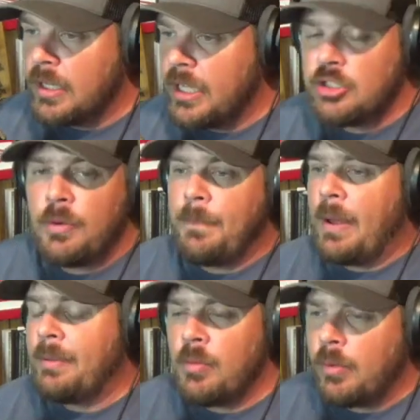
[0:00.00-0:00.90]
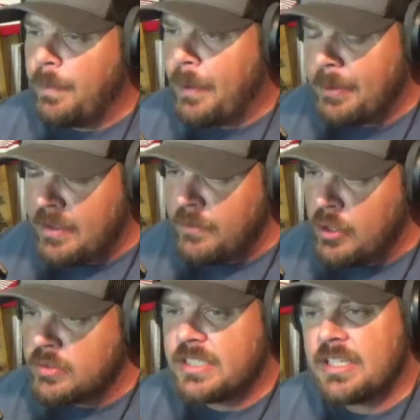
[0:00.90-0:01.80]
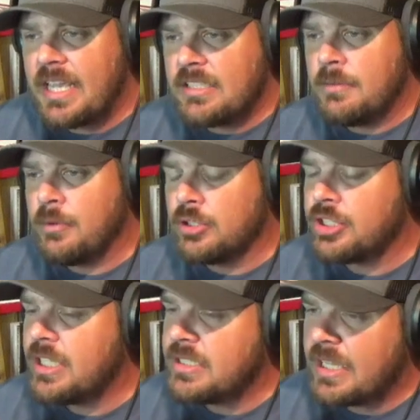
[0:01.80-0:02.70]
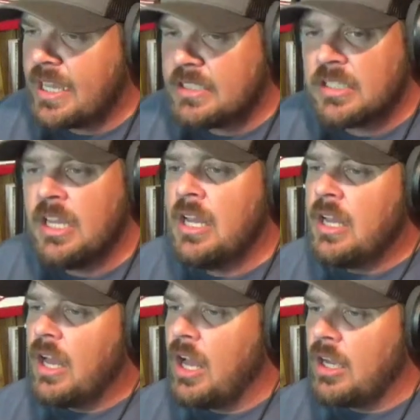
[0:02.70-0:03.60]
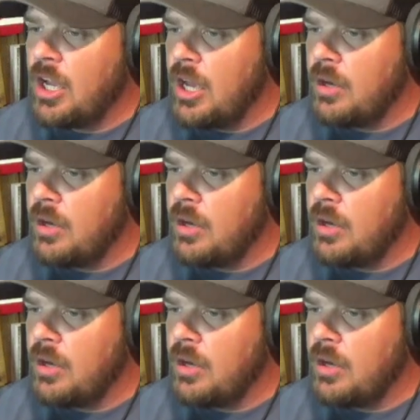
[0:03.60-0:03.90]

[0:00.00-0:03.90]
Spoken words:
He's a Republican with Republican views. He's against abortion. He's against gun